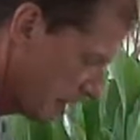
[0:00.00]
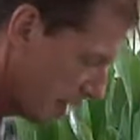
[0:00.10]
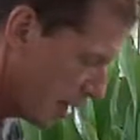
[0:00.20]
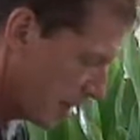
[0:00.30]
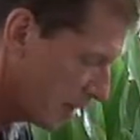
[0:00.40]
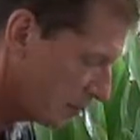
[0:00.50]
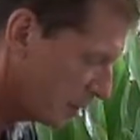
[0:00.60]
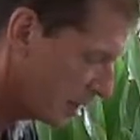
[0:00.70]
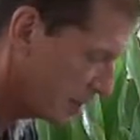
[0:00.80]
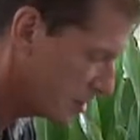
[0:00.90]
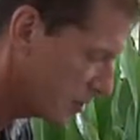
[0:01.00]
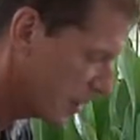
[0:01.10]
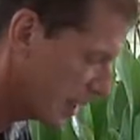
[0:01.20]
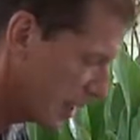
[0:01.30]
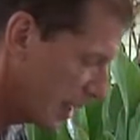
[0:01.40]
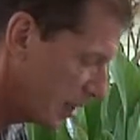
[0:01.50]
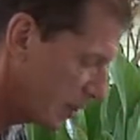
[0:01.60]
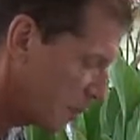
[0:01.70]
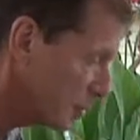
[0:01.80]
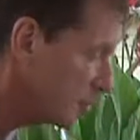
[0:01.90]
And when they get to be a light
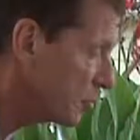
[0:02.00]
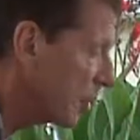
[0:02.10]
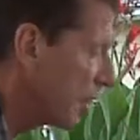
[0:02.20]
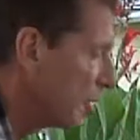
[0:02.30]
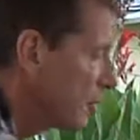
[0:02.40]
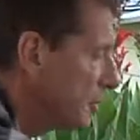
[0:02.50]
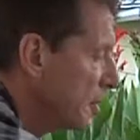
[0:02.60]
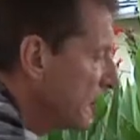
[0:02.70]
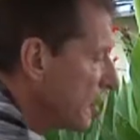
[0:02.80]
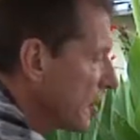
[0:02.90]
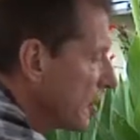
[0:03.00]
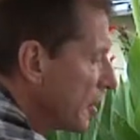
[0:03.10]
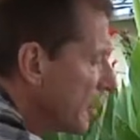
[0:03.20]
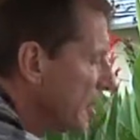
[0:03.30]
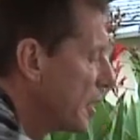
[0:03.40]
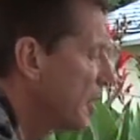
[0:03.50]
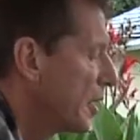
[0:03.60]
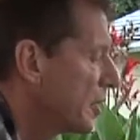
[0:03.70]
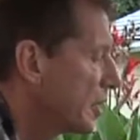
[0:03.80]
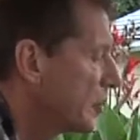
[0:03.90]
golden brown,
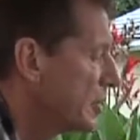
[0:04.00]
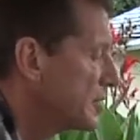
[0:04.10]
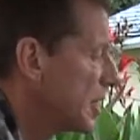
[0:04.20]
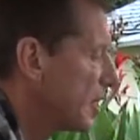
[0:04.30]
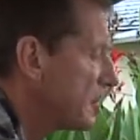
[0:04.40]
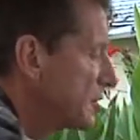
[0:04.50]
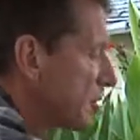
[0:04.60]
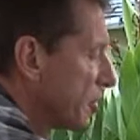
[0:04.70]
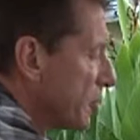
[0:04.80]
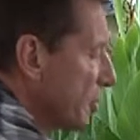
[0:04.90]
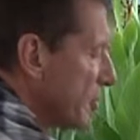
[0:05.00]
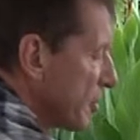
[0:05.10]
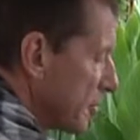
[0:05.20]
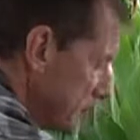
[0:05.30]
then we just take and turn them over